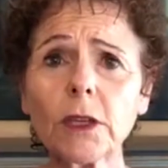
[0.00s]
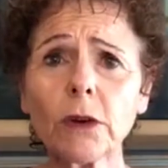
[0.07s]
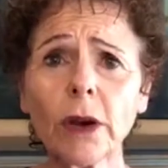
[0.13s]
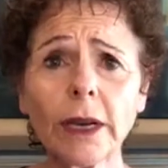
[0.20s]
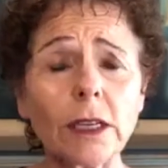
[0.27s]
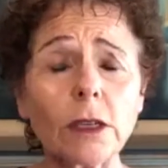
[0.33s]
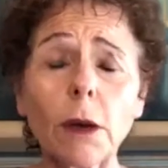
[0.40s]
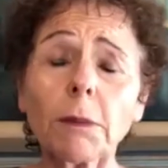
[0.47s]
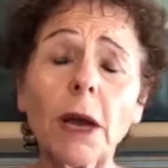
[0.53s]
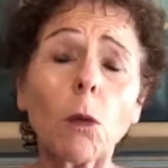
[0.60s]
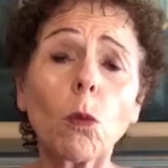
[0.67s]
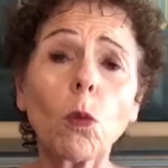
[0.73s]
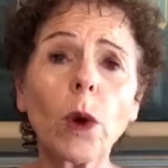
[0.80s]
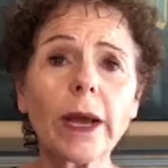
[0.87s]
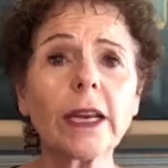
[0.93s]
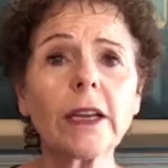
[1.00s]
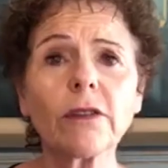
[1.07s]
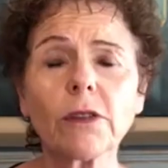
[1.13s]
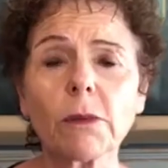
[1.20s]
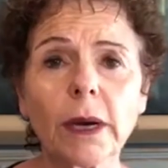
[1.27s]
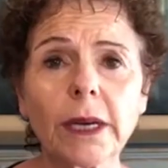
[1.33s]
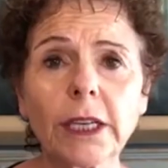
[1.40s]
Right? So I'm not waiting
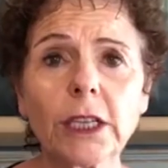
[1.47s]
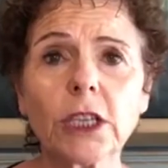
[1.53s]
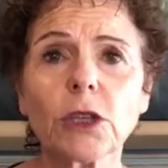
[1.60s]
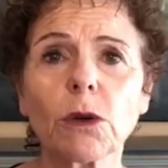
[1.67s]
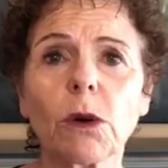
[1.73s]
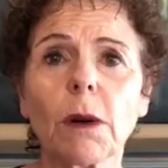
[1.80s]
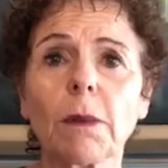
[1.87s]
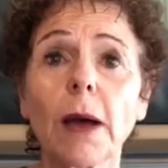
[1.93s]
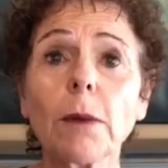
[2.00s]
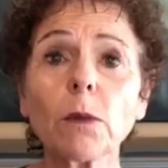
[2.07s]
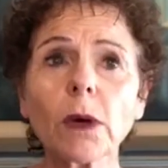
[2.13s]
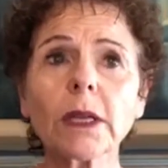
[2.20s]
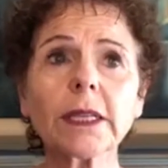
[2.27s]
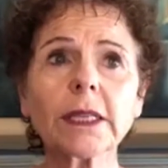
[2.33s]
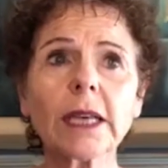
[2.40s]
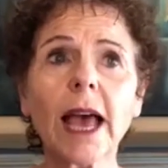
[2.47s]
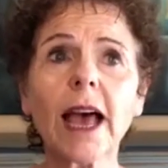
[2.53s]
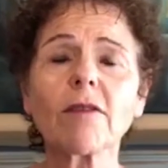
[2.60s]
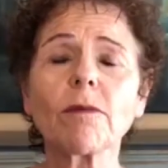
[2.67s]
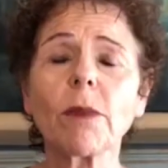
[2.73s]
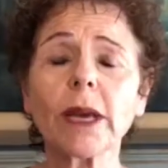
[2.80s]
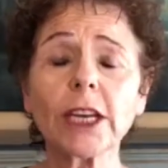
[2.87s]
for money to show up. I'm willing to
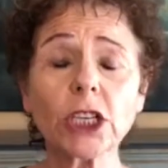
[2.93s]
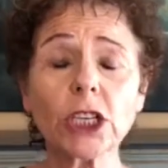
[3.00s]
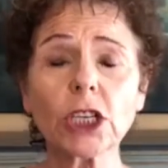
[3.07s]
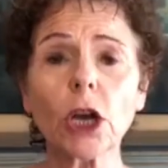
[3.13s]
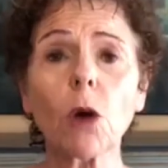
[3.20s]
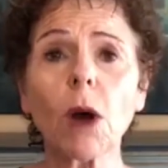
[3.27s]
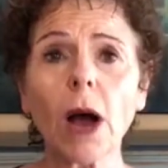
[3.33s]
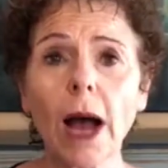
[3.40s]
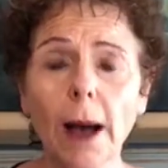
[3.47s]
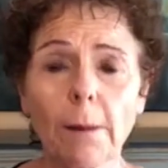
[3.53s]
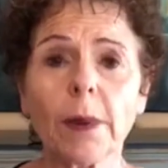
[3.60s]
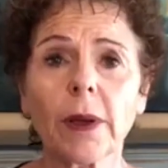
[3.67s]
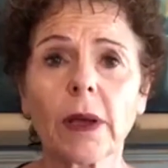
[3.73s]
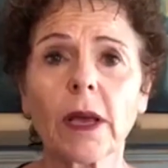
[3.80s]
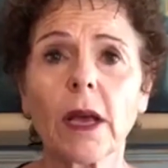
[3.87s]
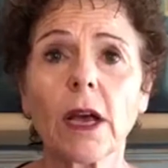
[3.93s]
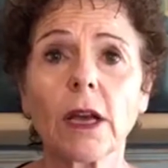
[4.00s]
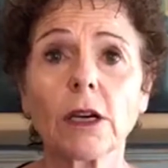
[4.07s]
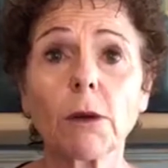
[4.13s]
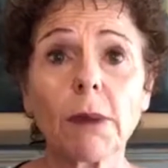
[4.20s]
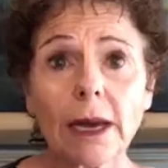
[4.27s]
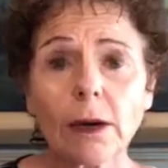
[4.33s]
have money show up
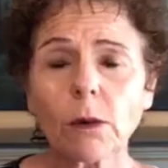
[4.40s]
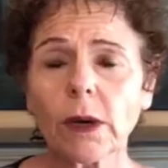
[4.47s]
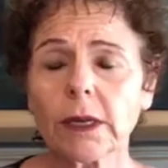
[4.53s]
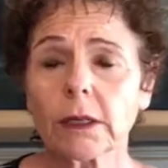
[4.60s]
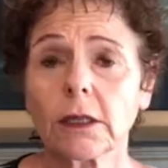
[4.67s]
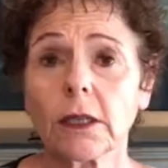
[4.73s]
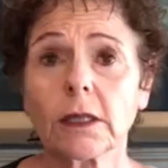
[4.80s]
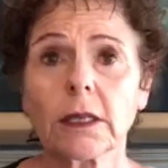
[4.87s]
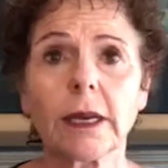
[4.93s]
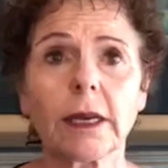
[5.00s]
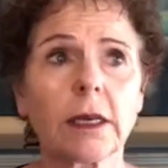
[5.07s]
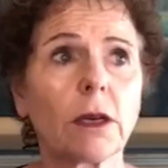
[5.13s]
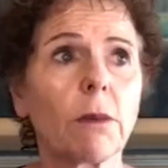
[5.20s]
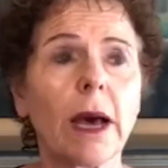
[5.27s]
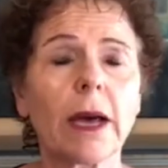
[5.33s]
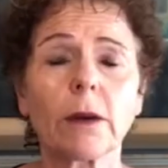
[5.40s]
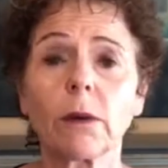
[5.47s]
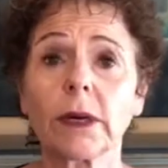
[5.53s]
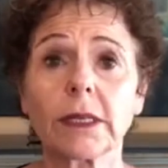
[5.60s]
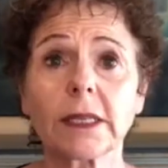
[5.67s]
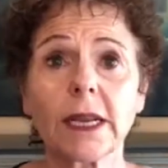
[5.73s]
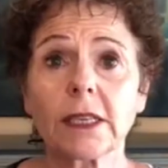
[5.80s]
no matter what it looks like, no matter
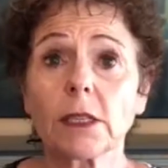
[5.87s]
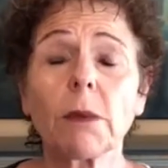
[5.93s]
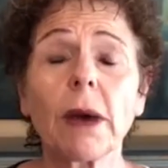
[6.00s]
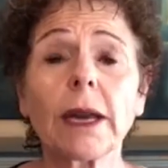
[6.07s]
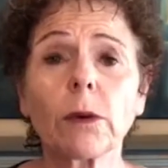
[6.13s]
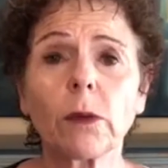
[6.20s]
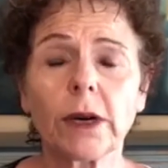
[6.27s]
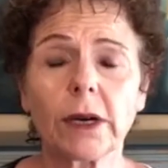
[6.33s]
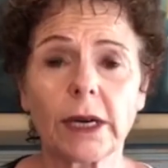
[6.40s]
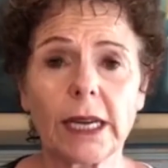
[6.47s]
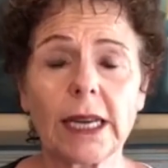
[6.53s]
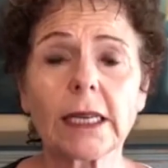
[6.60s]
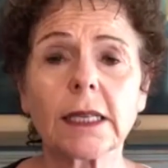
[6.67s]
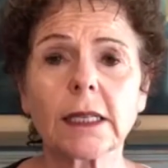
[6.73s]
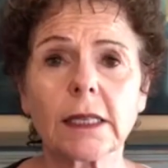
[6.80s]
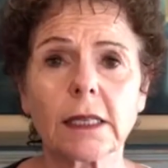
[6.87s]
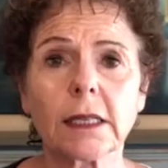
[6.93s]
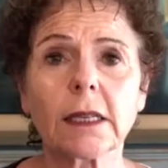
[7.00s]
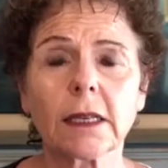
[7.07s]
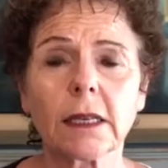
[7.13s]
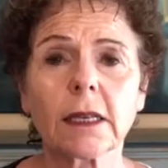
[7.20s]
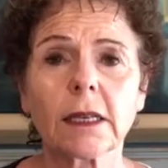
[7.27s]
what it takes, no matter where it is.
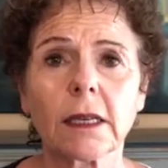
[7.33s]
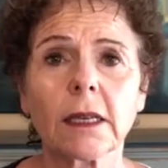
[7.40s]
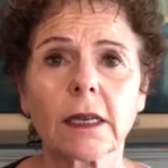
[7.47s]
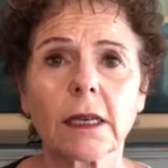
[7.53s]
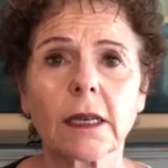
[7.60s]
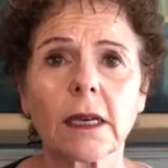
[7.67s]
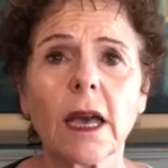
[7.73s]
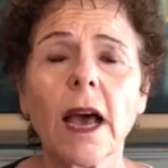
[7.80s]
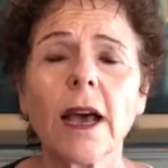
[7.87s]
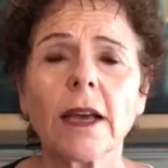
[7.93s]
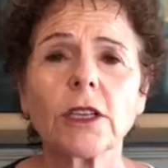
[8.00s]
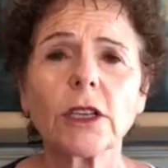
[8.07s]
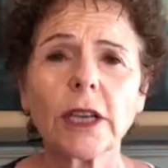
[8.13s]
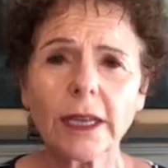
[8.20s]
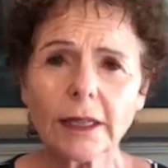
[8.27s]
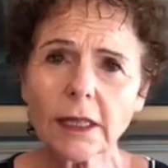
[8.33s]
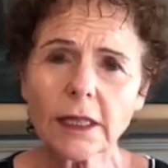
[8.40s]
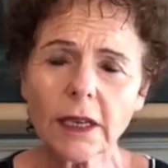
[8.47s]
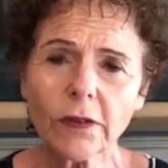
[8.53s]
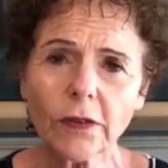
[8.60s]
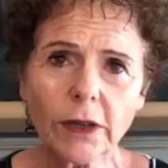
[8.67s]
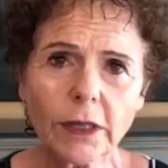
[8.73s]
Do you get the
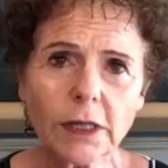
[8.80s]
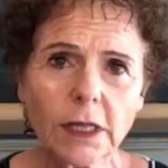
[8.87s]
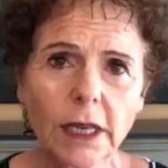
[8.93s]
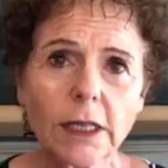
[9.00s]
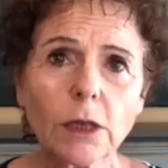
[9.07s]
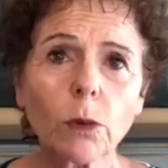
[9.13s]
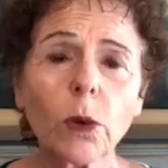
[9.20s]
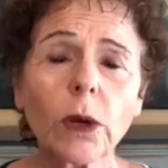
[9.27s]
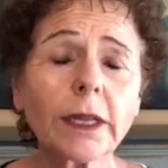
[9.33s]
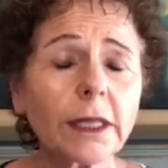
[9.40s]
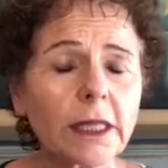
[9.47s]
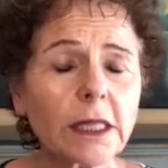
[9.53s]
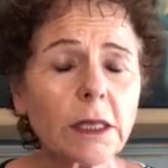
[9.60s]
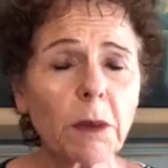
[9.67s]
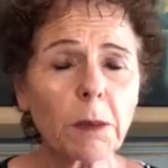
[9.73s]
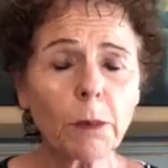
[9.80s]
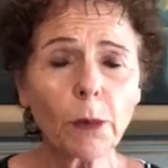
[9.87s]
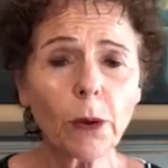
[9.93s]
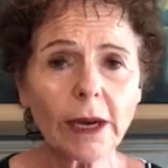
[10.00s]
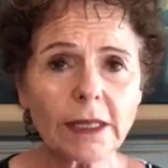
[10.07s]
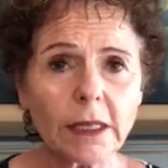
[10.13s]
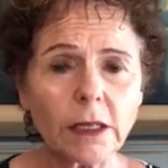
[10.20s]
difference? It's the willingness to be
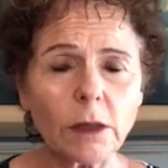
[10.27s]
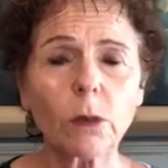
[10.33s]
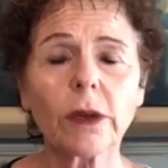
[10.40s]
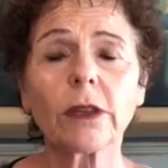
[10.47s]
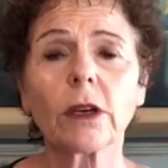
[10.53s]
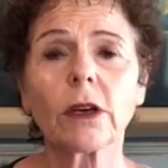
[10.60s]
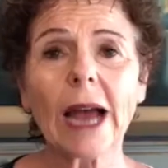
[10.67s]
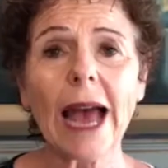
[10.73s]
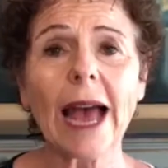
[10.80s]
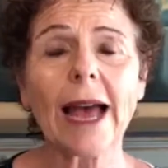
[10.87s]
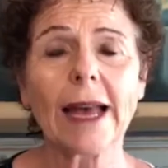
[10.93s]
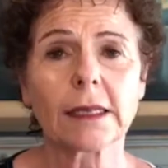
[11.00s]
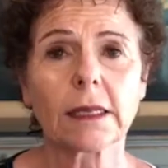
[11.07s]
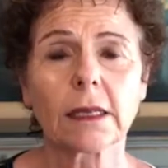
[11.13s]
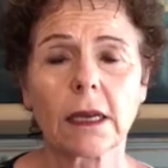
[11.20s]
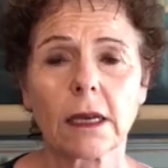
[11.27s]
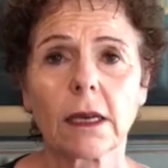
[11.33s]
present with your ask.